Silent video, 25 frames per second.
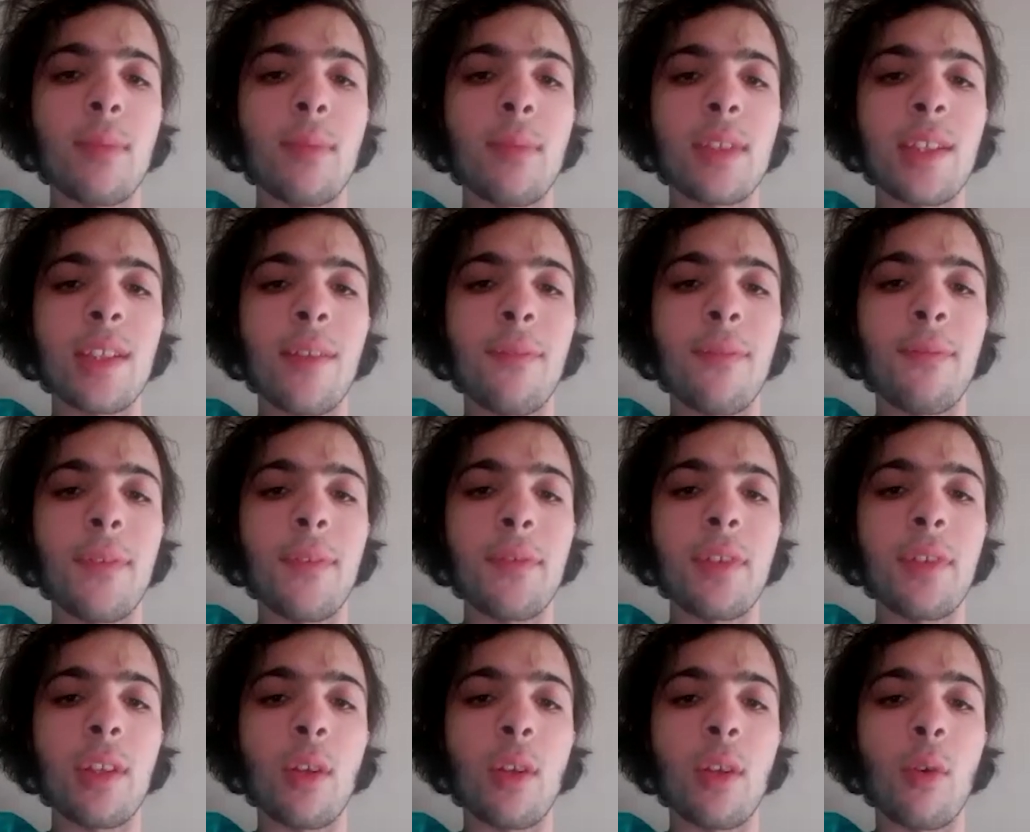at
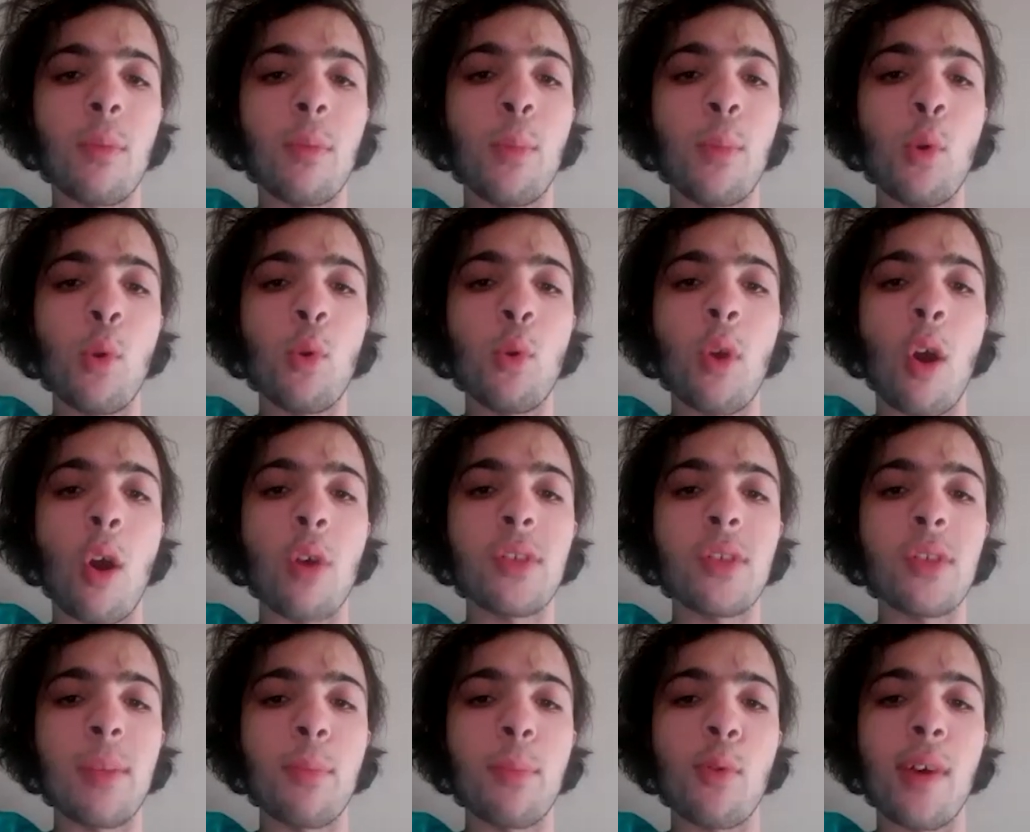7:50, the
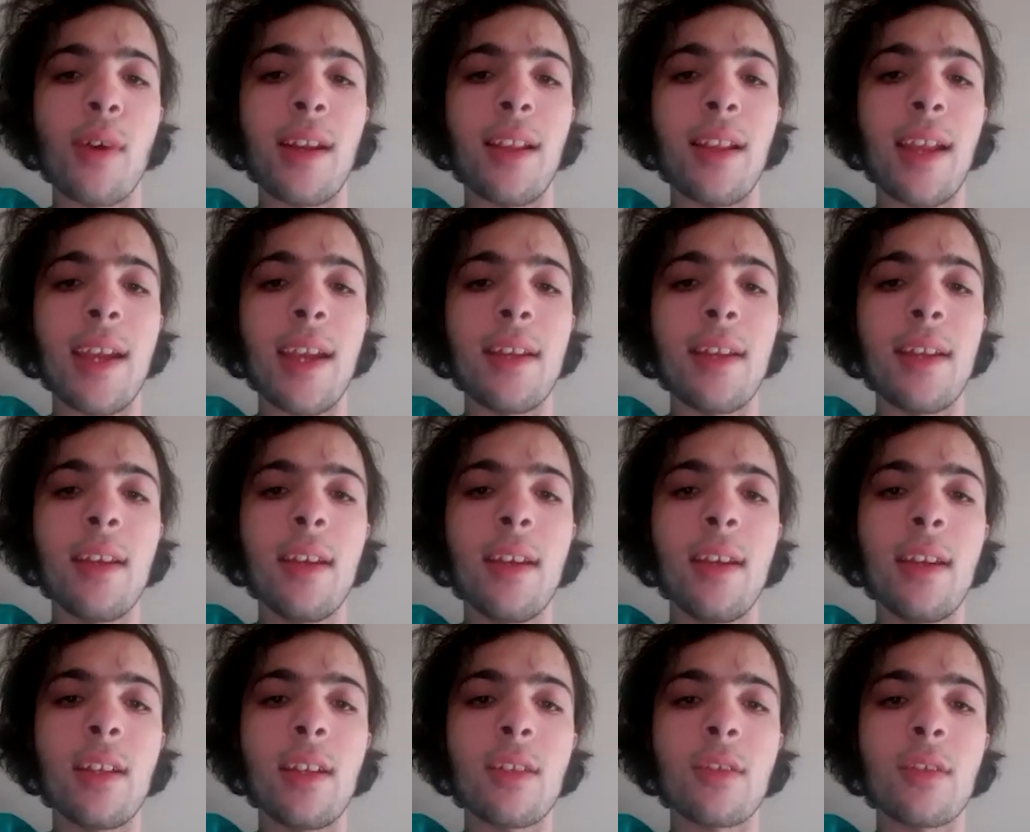Bulldogs and Adelaide.
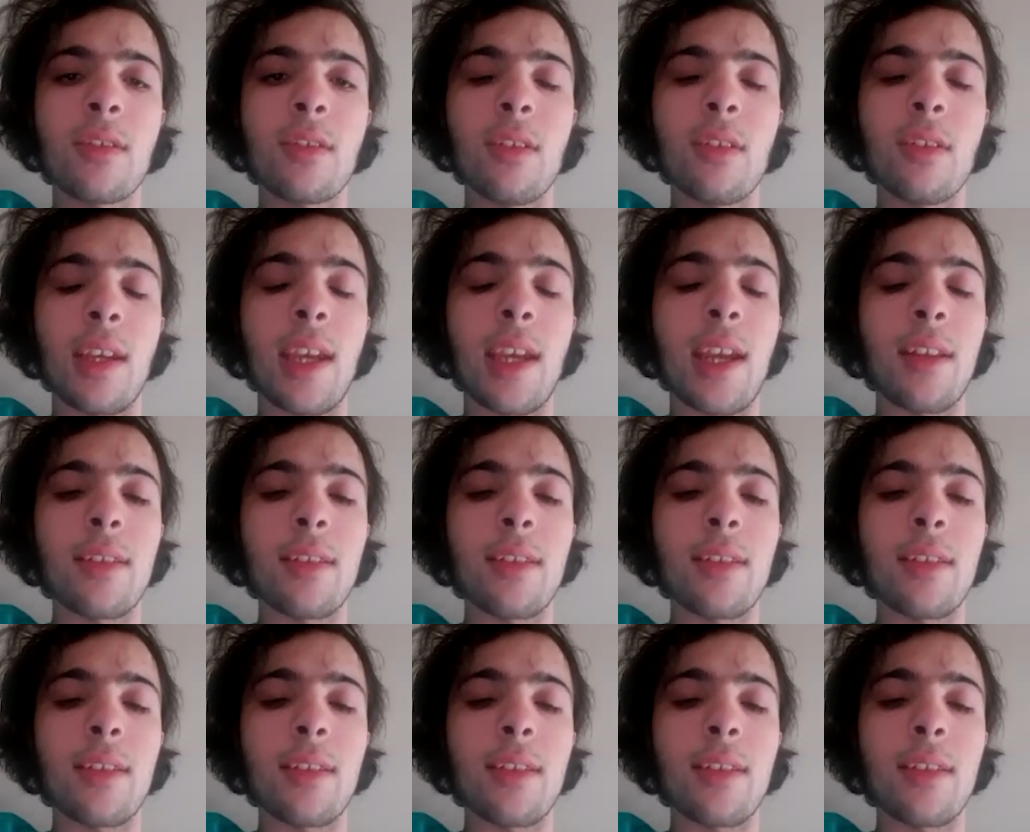Again,